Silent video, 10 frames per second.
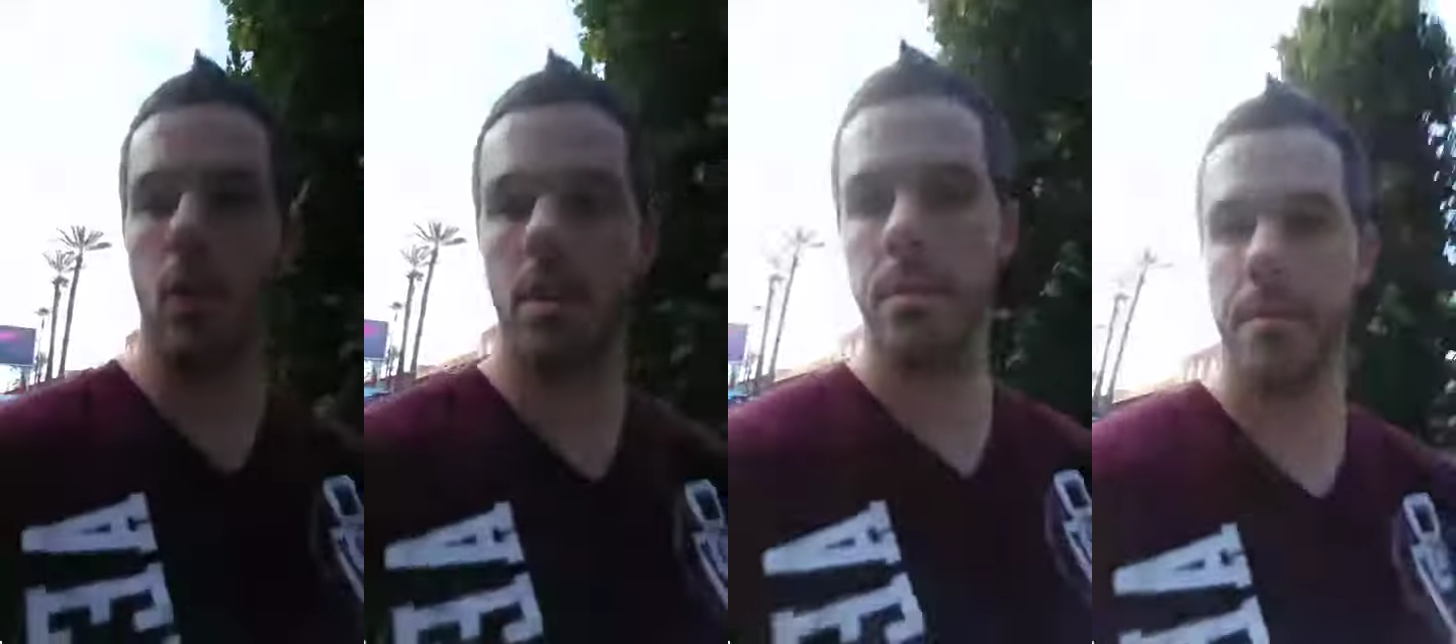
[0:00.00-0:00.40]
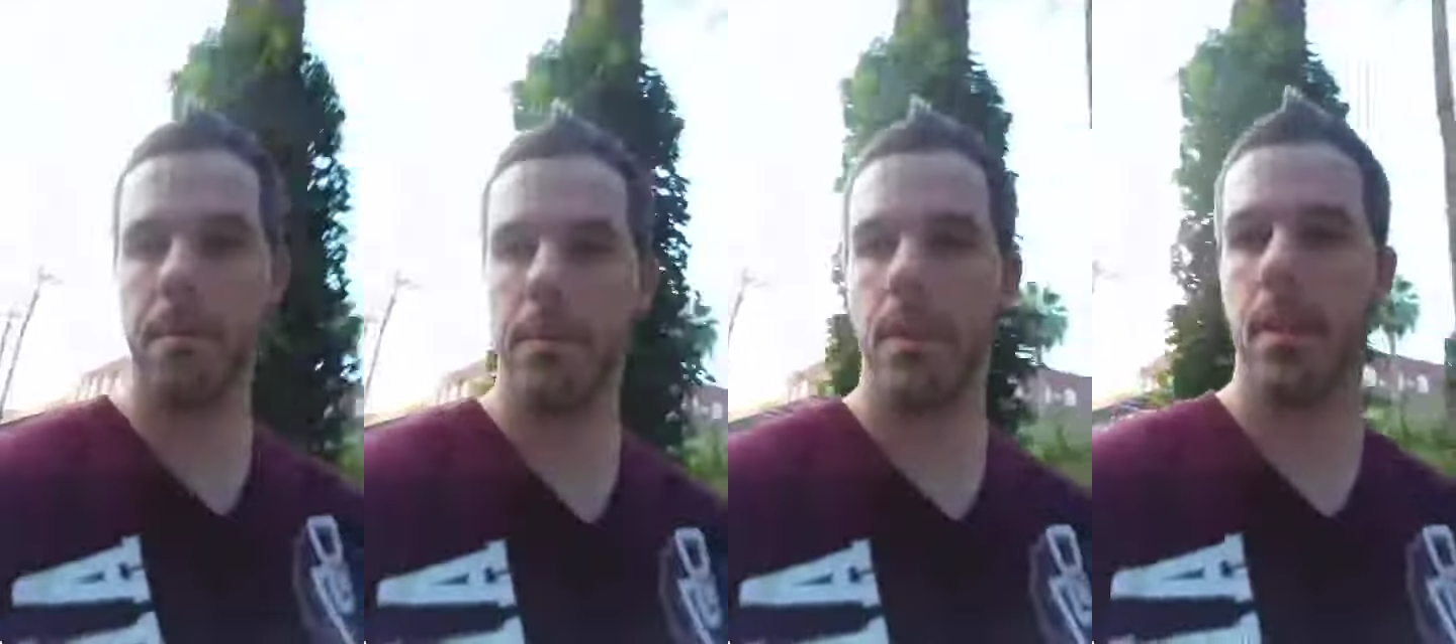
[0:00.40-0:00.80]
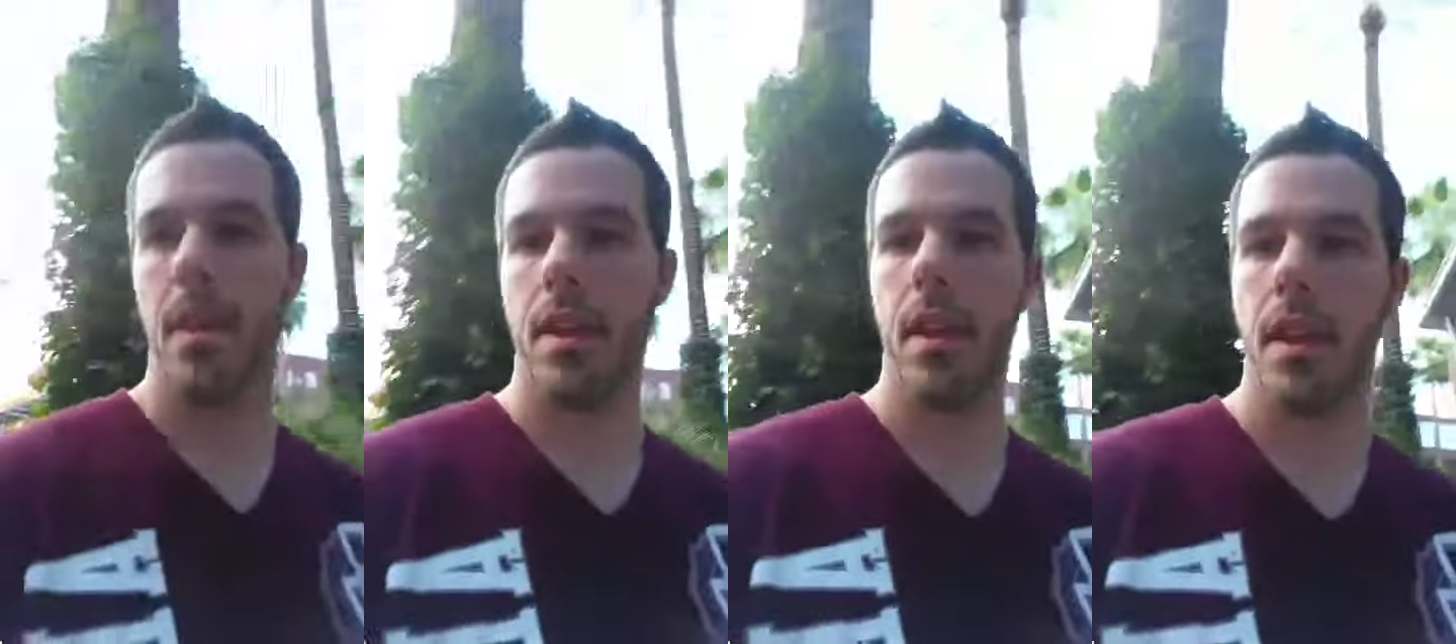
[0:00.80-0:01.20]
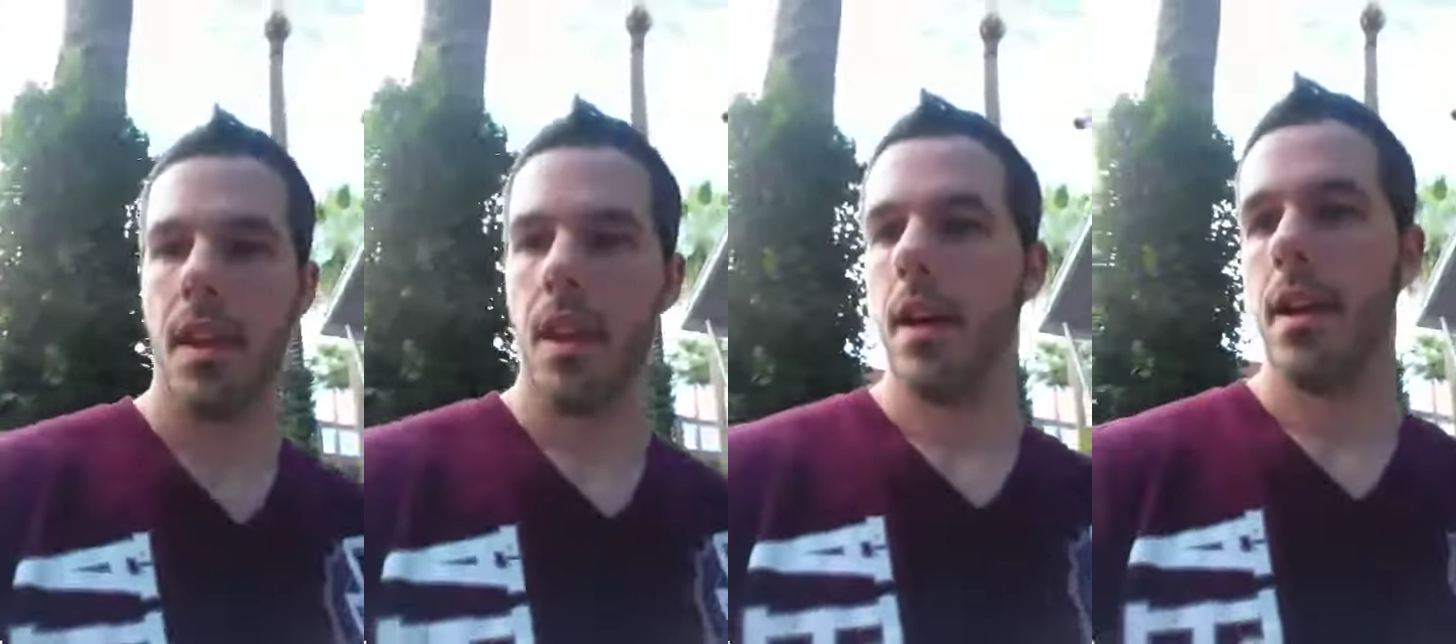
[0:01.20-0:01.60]
is pretty cool.
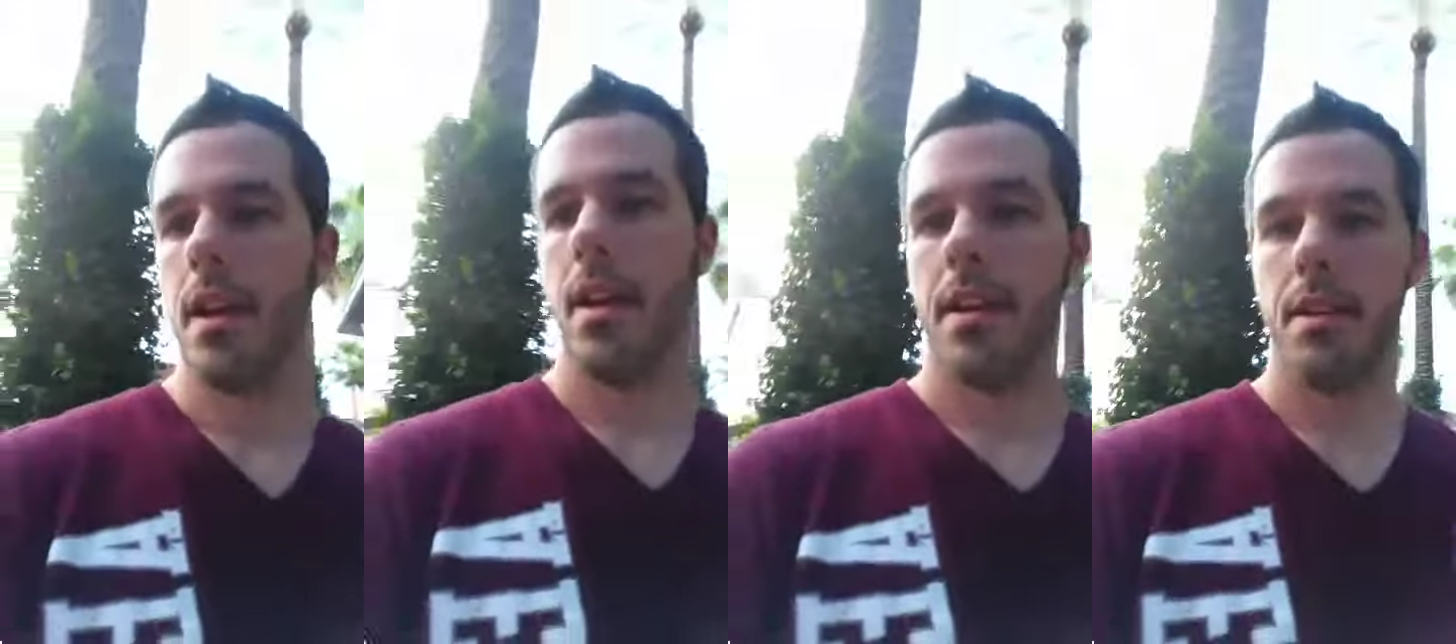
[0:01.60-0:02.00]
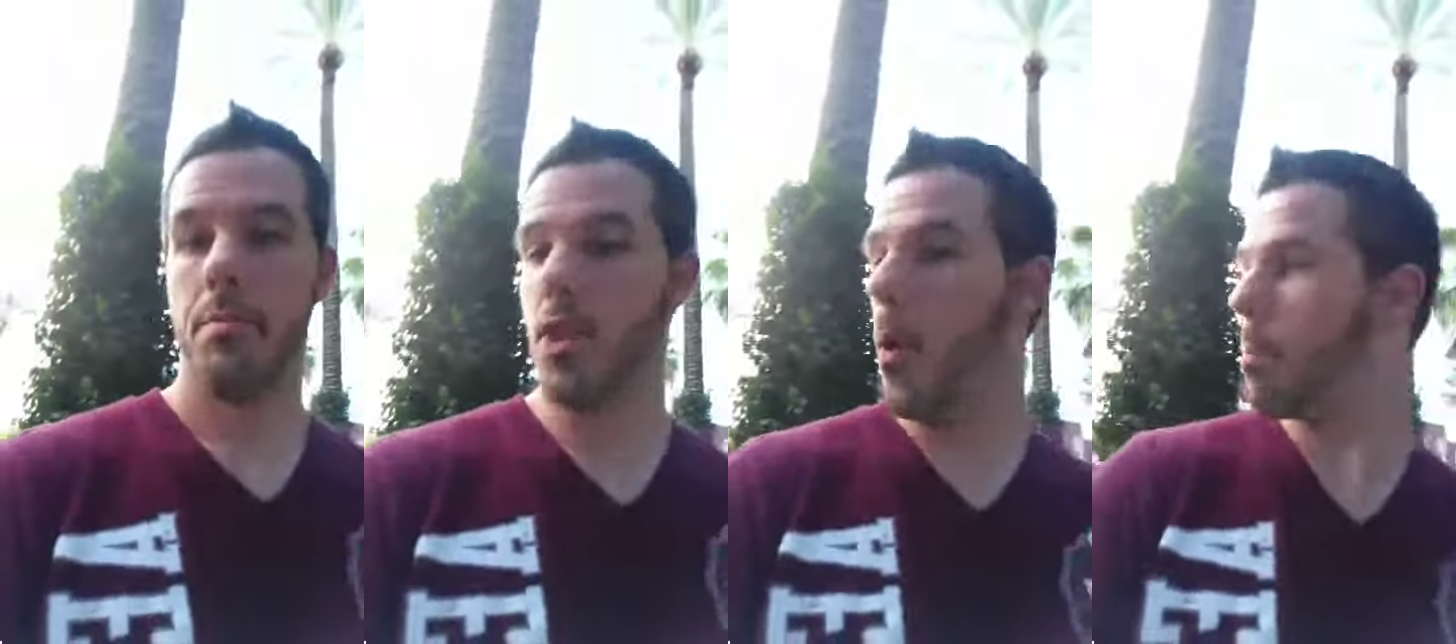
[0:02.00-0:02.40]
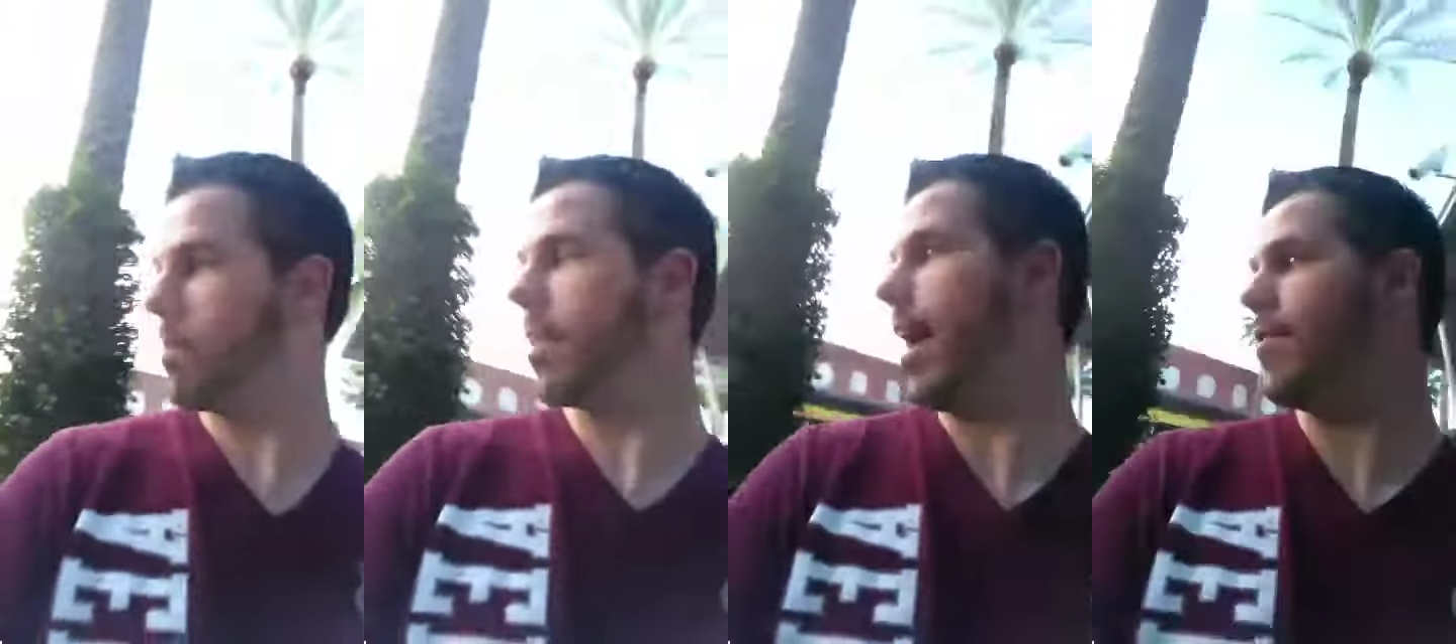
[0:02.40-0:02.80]
Do you know this person? Nope.